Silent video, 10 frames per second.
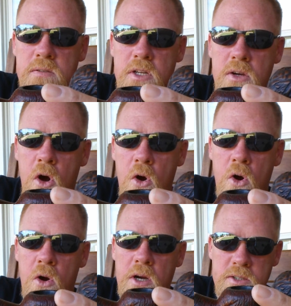the
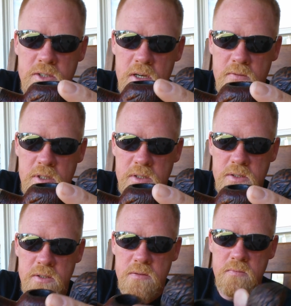early
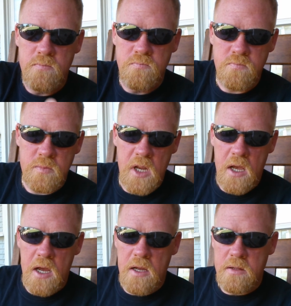70s,
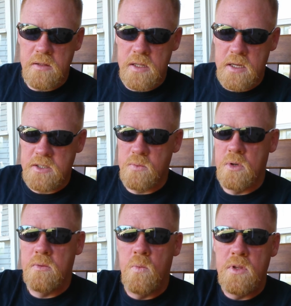and this
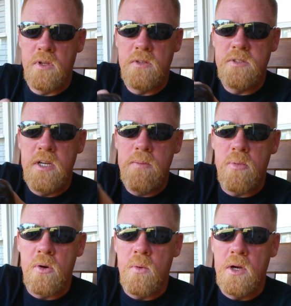one with a
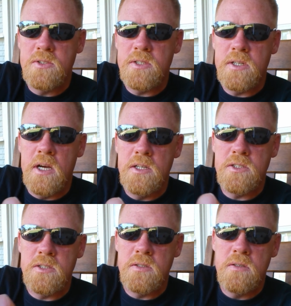deeper
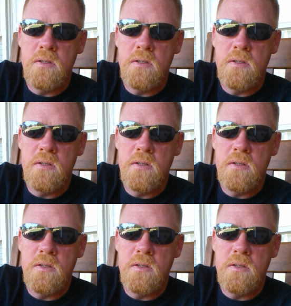rustication,